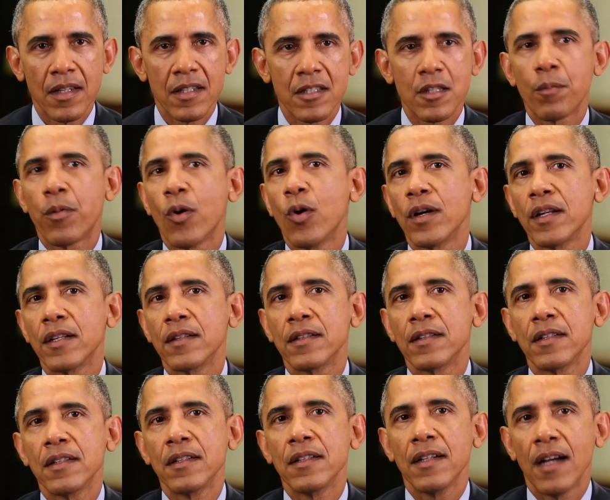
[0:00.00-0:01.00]
As the poet
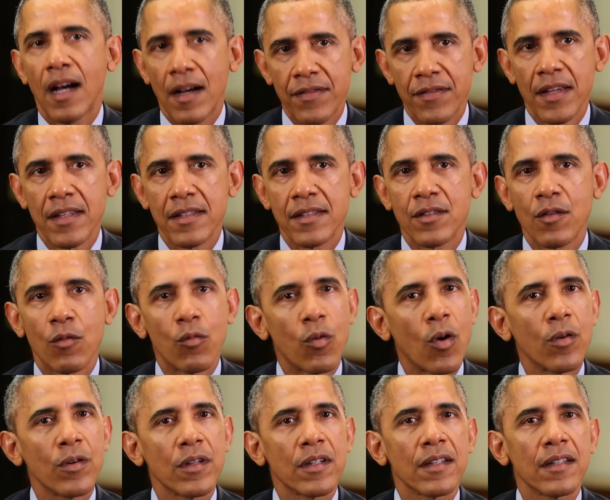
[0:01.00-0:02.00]
Hafez
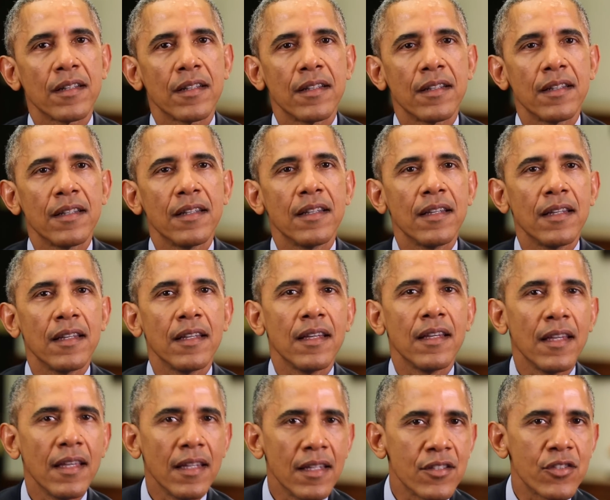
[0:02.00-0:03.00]
wrote,
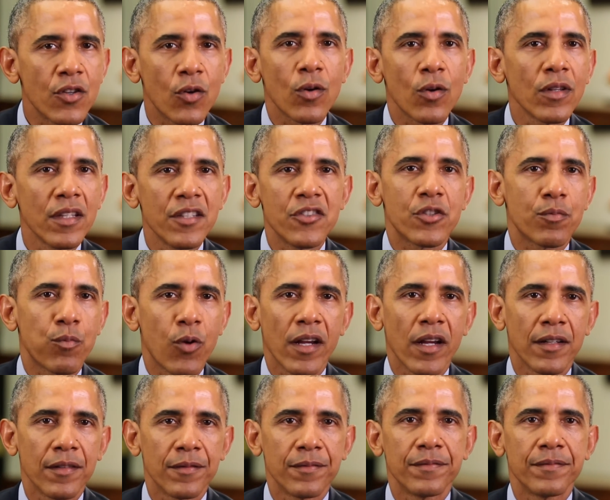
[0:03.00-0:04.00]
it is early
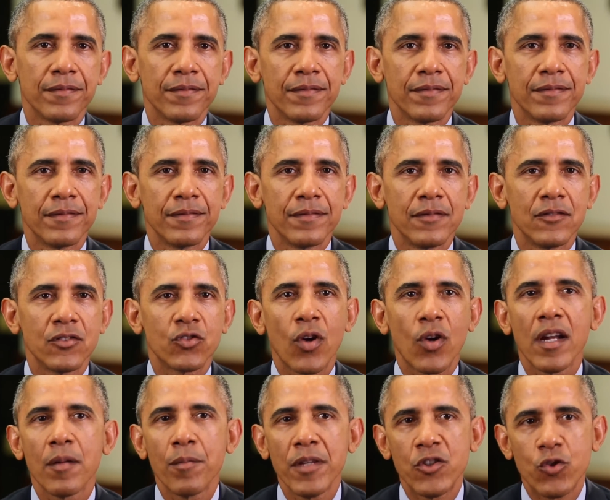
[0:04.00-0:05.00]
spring.
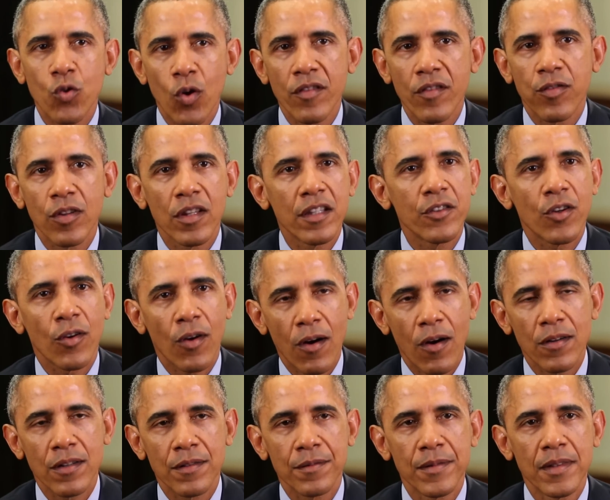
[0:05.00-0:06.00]
Try to be joyful in your
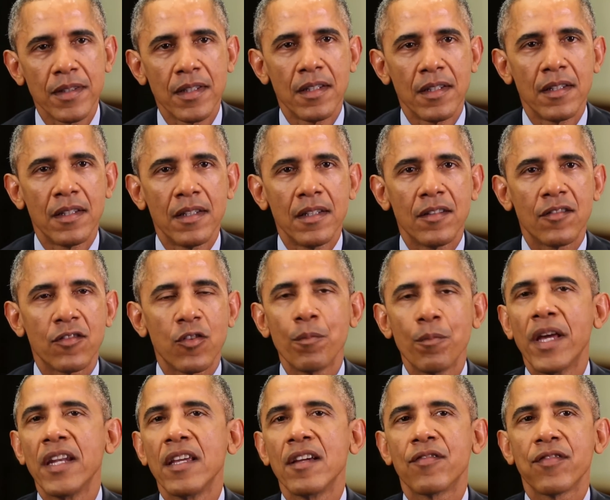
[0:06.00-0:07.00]
heart.
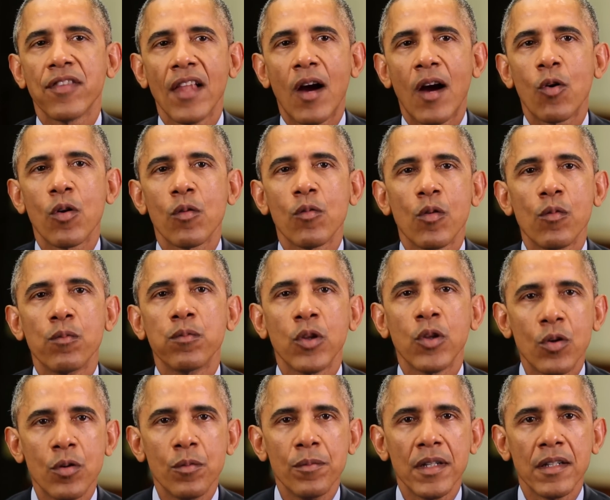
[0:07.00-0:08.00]
For many a flower will
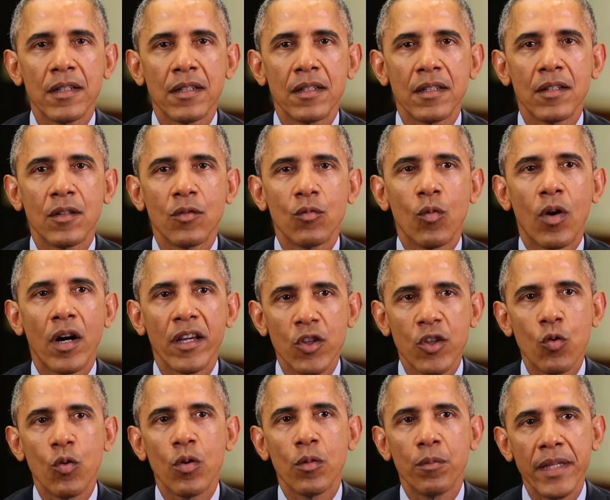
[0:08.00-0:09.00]
bloom while
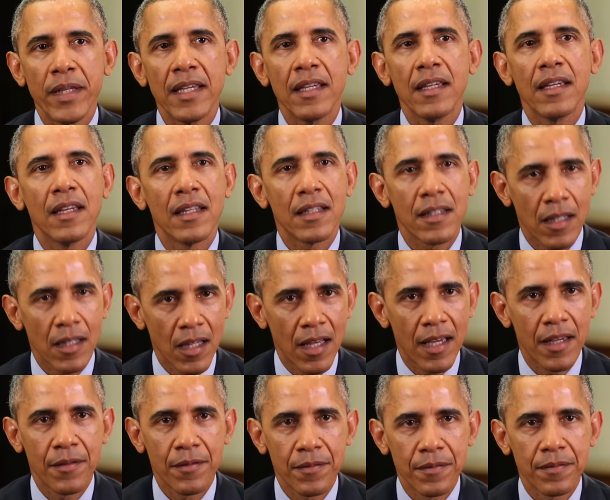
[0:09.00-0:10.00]
you will be in
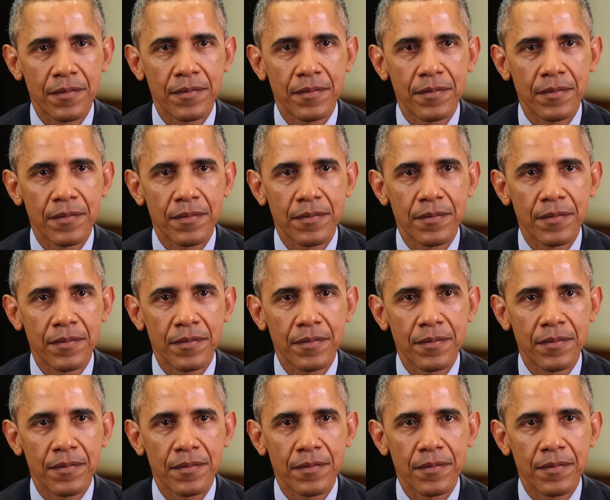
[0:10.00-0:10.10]
clay.